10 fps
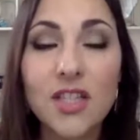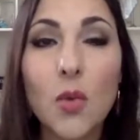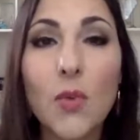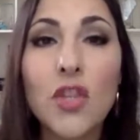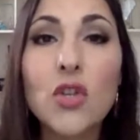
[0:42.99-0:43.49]

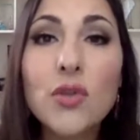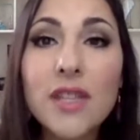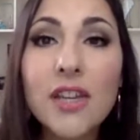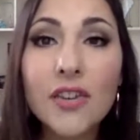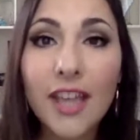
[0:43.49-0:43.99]
So when the
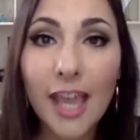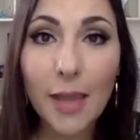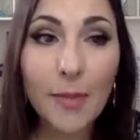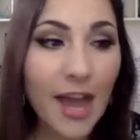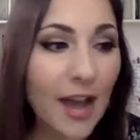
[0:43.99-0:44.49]
newsletter
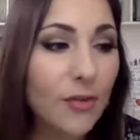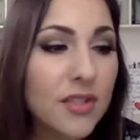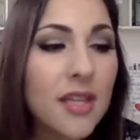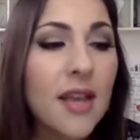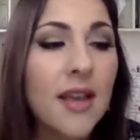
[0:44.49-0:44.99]
came out,
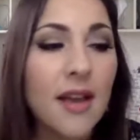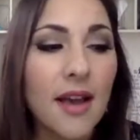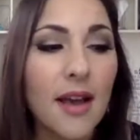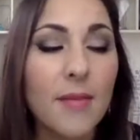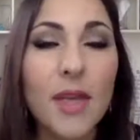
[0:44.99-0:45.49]

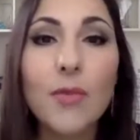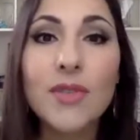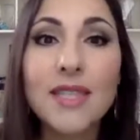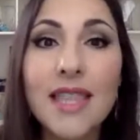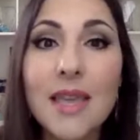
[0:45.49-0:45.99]
it
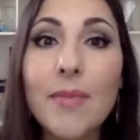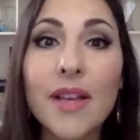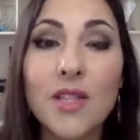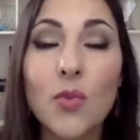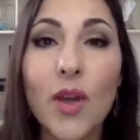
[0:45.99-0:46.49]
was the
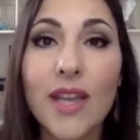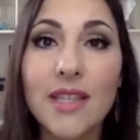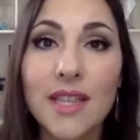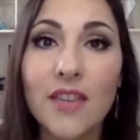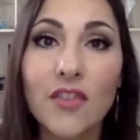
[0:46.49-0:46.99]
best way
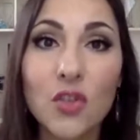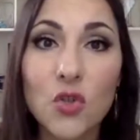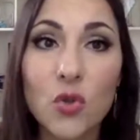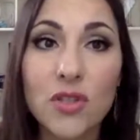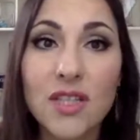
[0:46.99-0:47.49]
to give
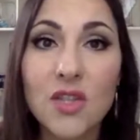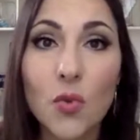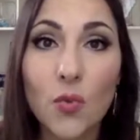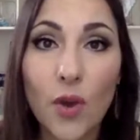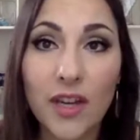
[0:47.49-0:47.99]
consultants
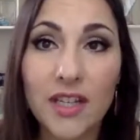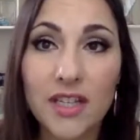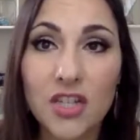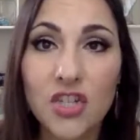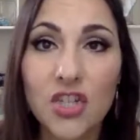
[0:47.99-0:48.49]

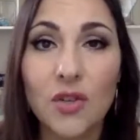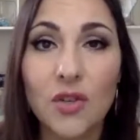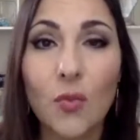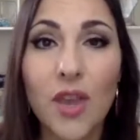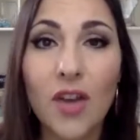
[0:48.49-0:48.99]

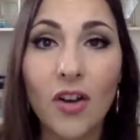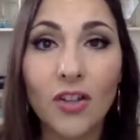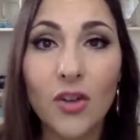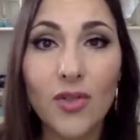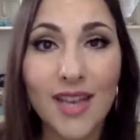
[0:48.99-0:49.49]
recognition. We all
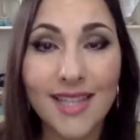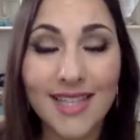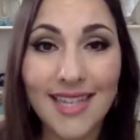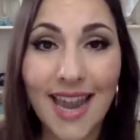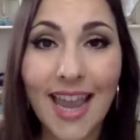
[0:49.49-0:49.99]
know that
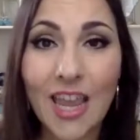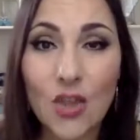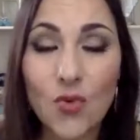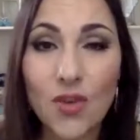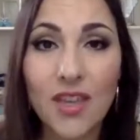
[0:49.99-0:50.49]
today
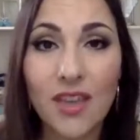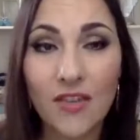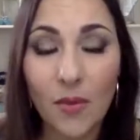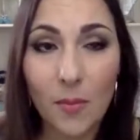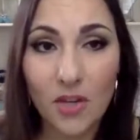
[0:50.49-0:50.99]
you can
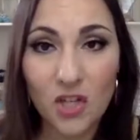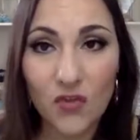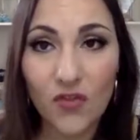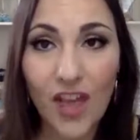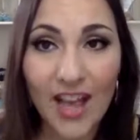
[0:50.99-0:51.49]
give
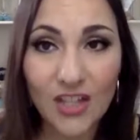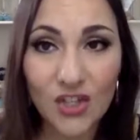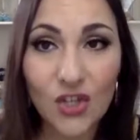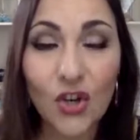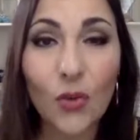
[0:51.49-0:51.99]
much
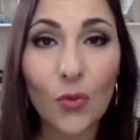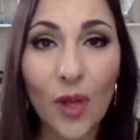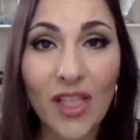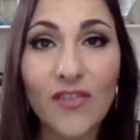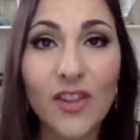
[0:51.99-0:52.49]
faster,
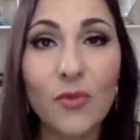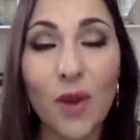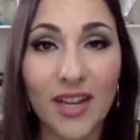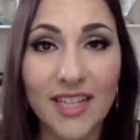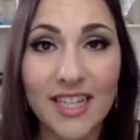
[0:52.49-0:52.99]
relevant
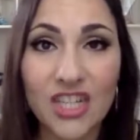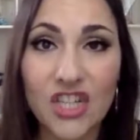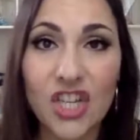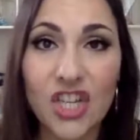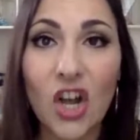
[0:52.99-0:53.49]

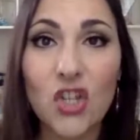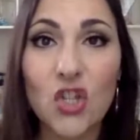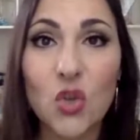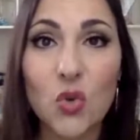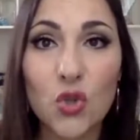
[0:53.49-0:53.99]
recognition on
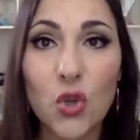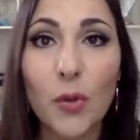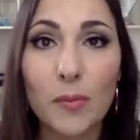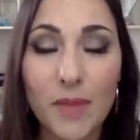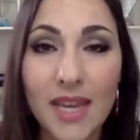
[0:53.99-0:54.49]
social
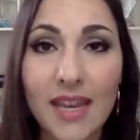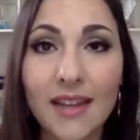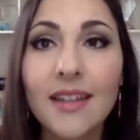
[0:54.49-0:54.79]
media.